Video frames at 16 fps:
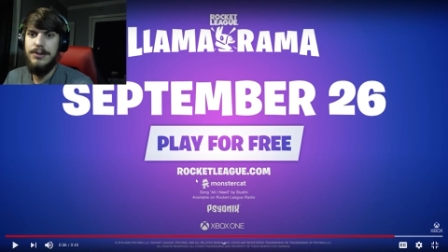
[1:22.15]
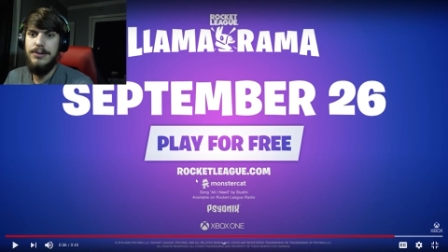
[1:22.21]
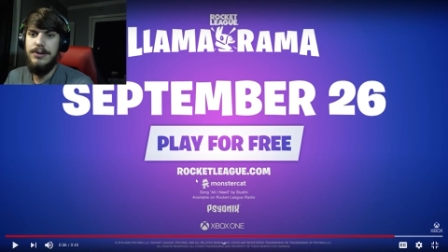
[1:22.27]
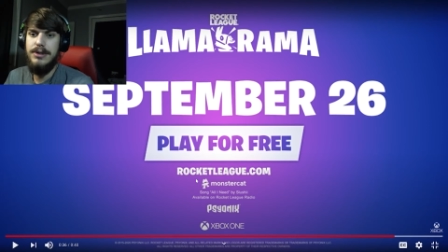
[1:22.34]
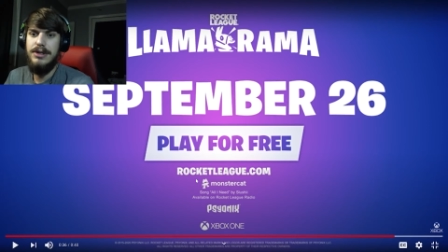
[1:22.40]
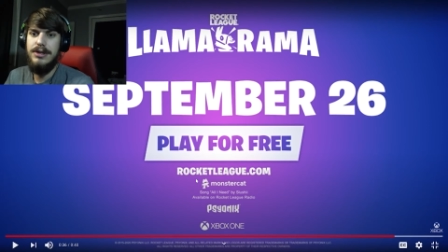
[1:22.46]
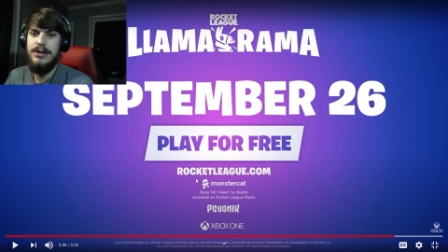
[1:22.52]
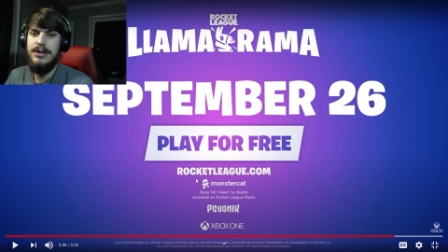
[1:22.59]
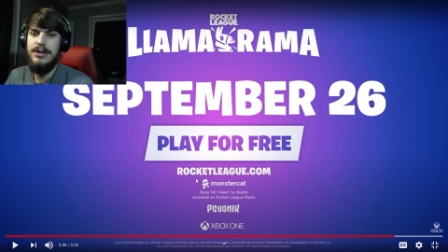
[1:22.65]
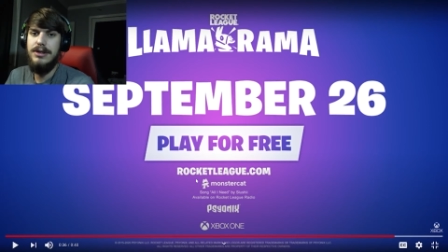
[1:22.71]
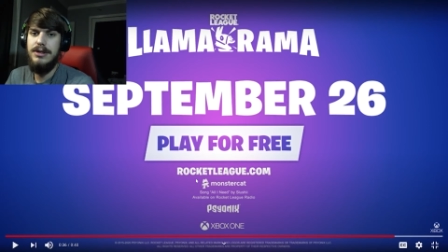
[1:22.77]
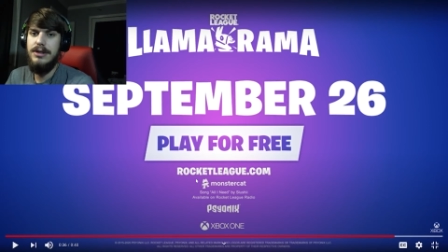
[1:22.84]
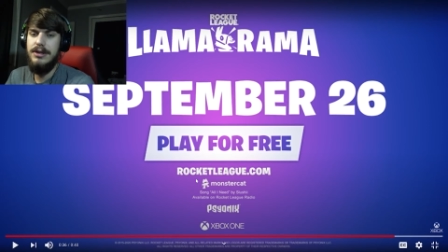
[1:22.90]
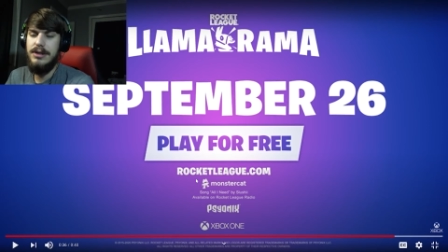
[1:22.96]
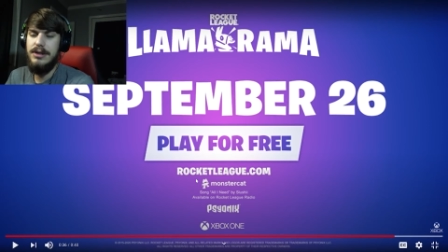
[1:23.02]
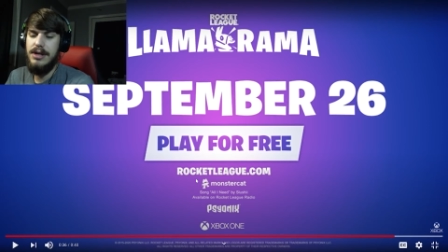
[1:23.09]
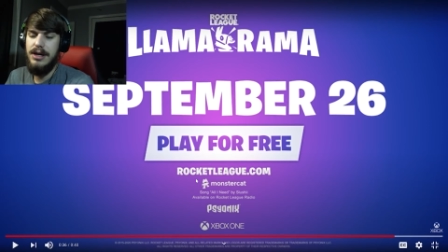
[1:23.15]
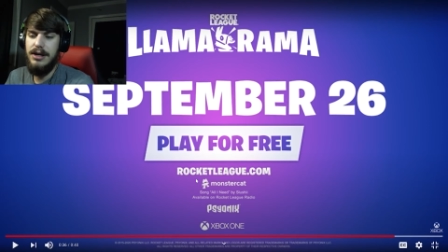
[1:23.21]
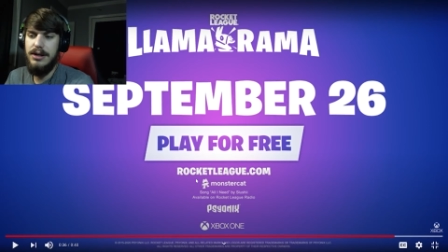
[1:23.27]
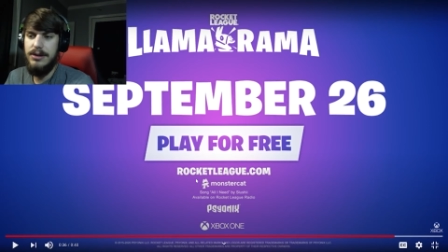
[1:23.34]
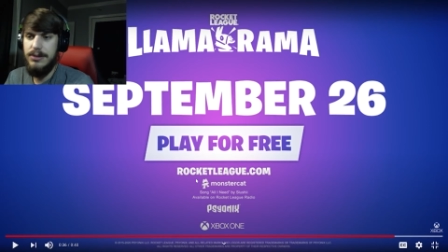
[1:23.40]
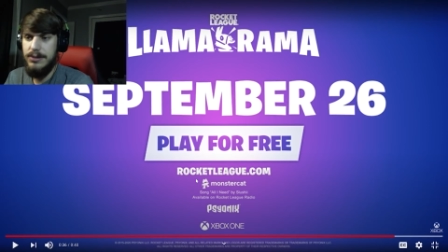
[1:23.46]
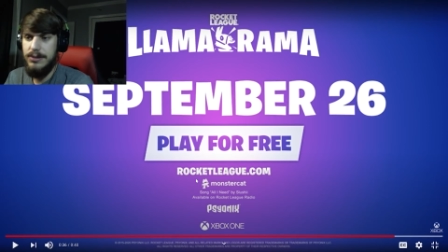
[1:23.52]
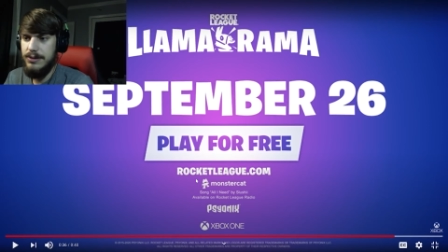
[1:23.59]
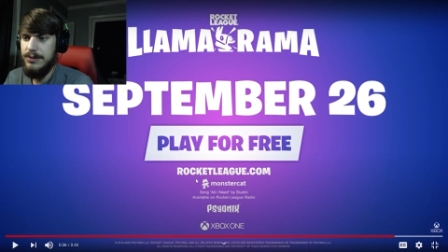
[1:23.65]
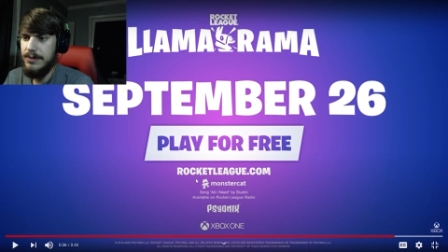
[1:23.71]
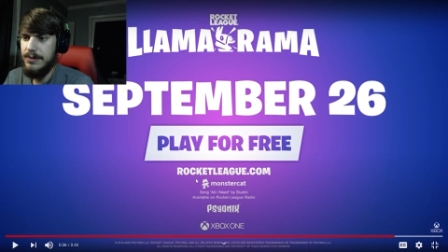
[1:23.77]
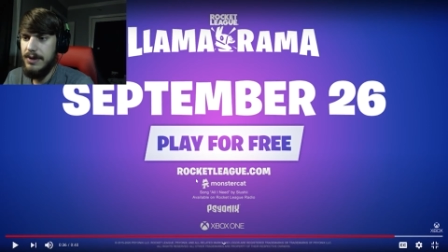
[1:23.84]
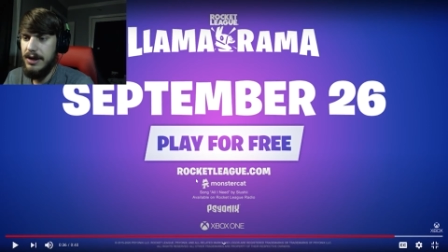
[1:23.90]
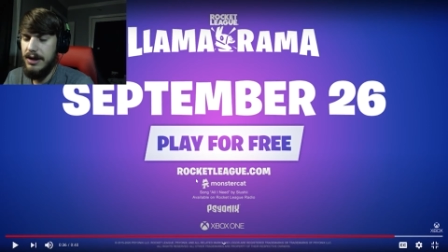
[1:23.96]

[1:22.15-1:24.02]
which is kind of cool and